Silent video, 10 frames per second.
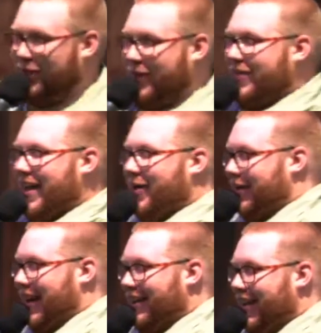you feel that
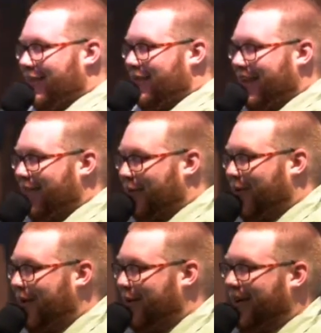when I left? Like,
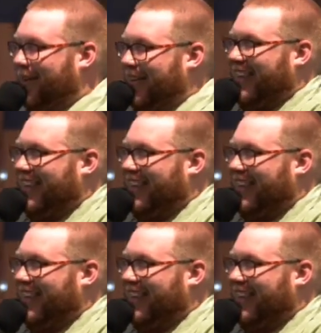for real, Mom.